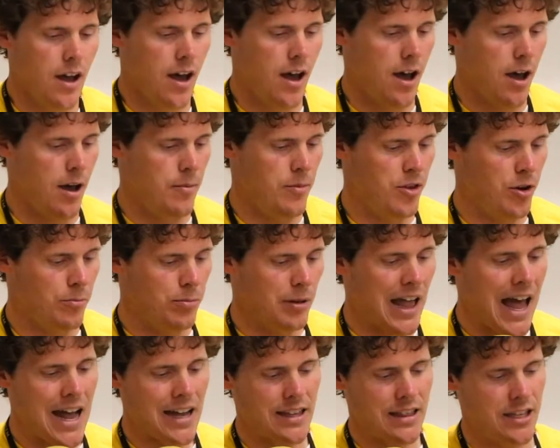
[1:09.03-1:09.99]
They're
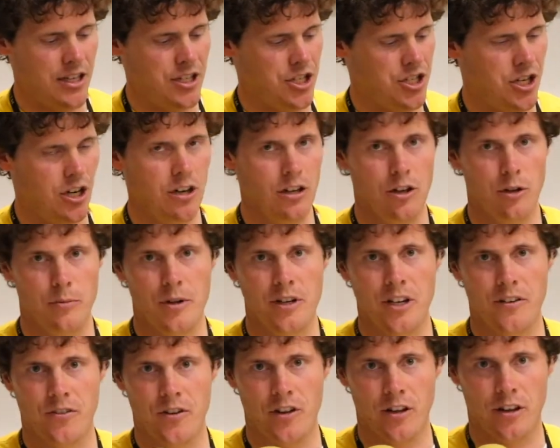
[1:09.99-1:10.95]
black this year, a little bit
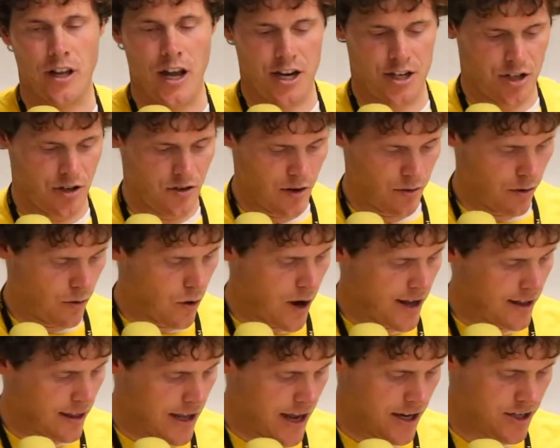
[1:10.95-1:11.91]
different than last year. They were
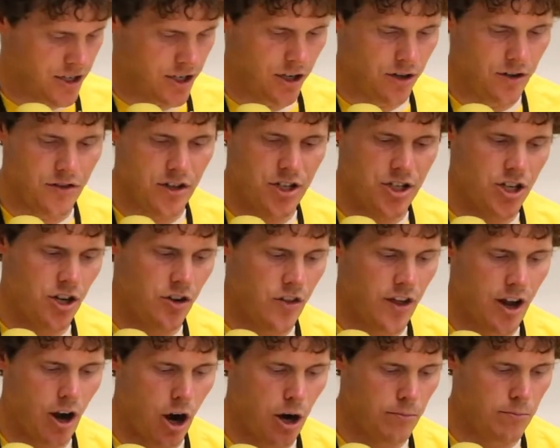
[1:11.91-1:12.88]
white last year, and this year
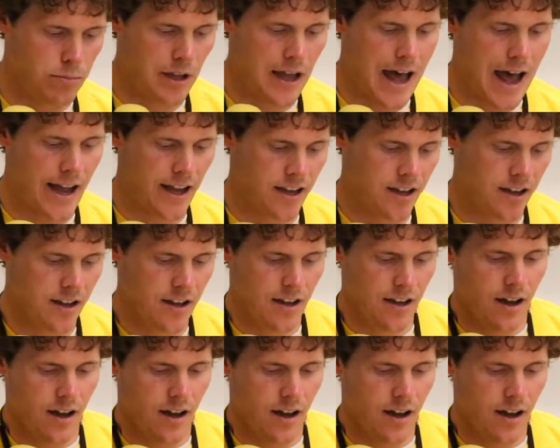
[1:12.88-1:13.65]
they are black.